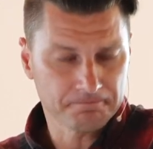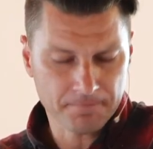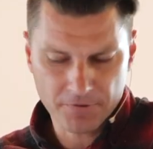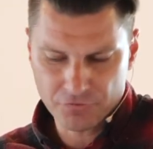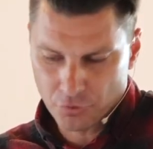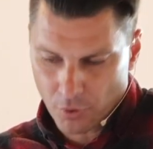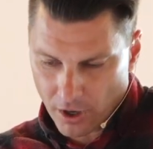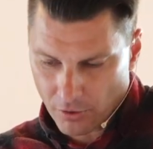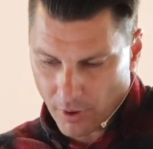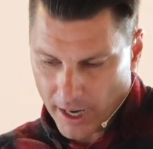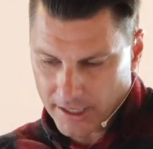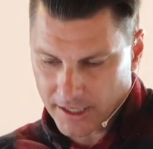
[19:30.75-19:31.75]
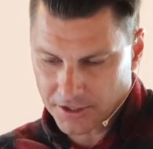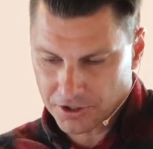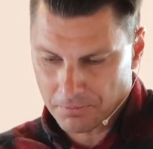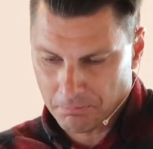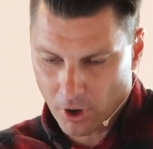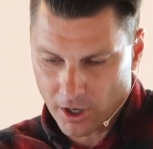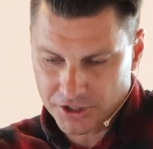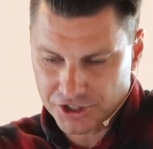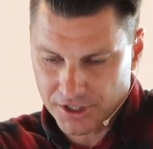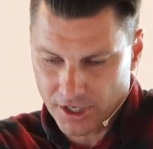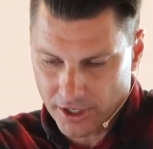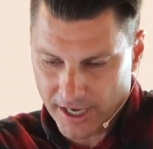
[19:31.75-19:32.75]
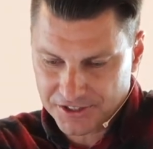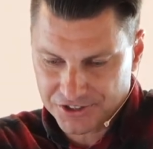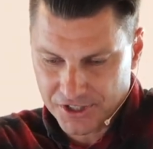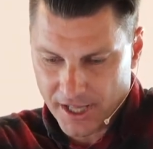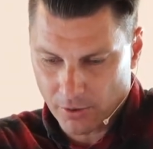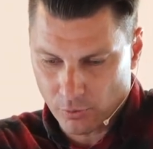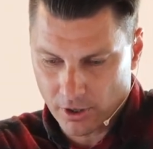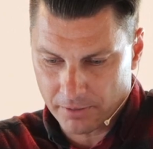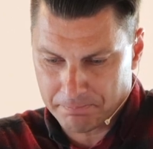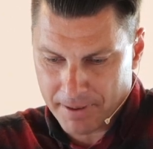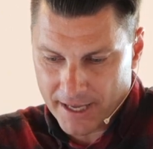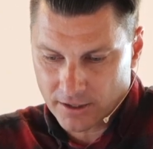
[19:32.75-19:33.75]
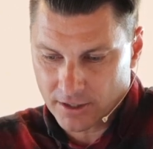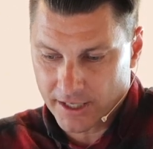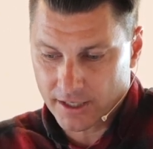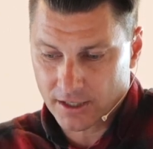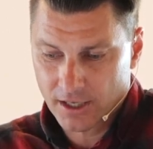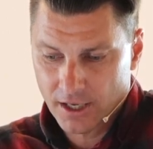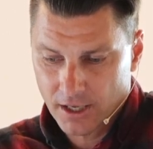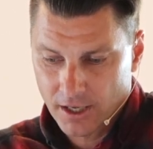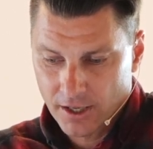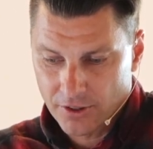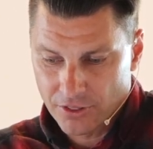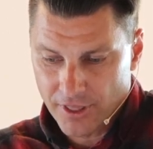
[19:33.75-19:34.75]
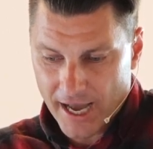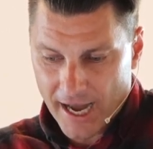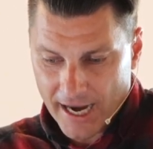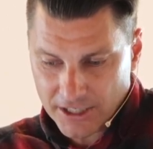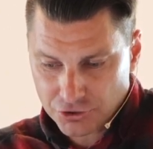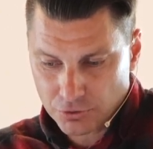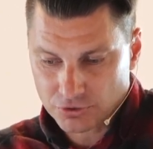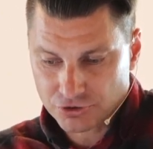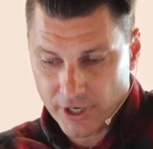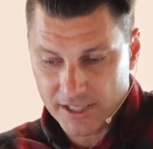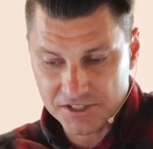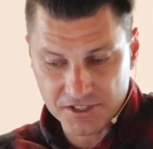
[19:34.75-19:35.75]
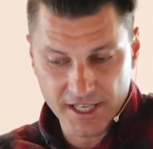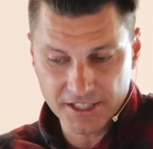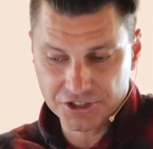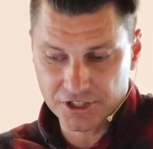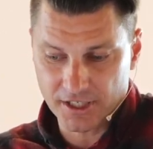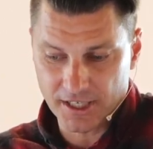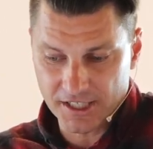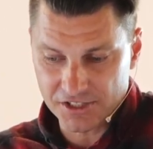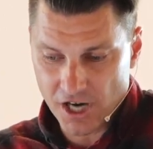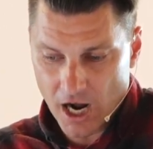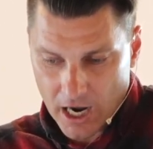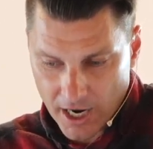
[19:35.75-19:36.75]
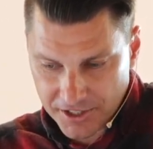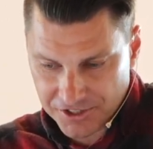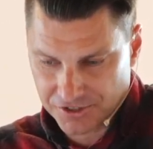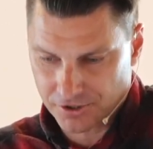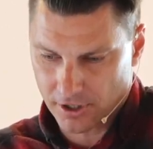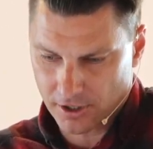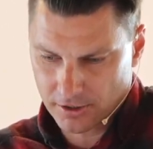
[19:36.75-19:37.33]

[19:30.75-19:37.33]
If you want to write in your margin there next to that word peddling, the actual translation is huckster.